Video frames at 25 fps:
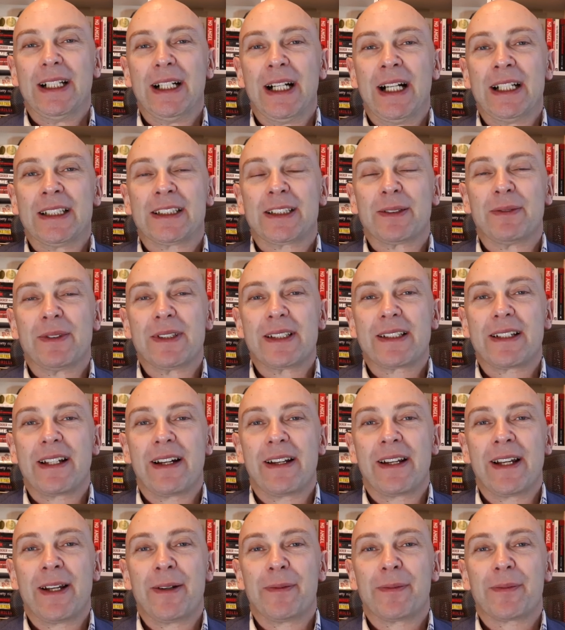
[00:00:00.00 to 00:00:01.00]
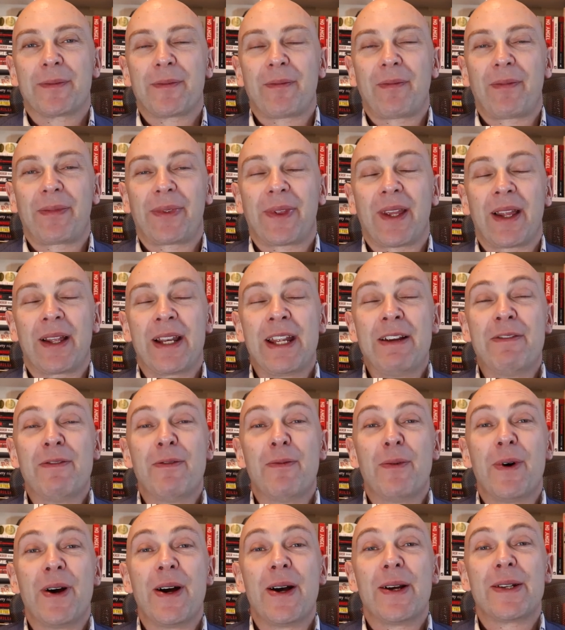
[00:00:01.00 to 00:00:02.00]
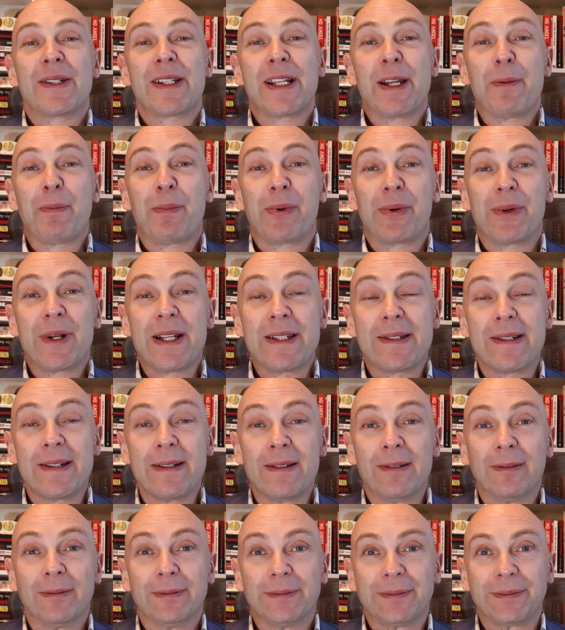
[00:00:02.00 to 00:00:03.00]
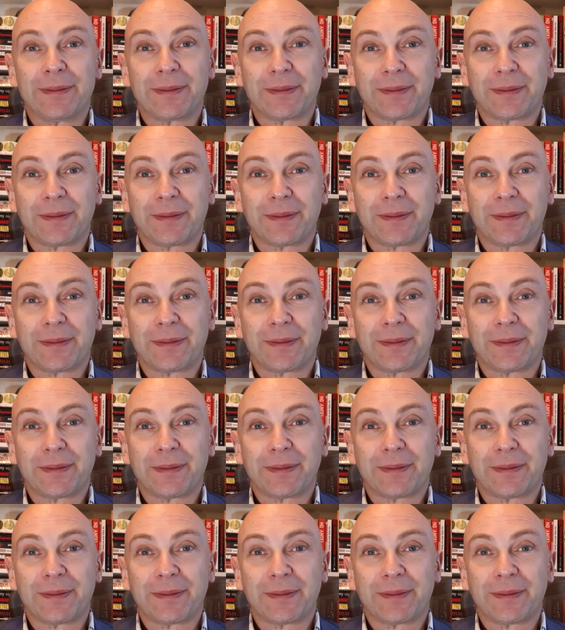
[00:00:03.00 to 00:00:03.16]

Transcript: and someone's got it. And even worse, in a prison.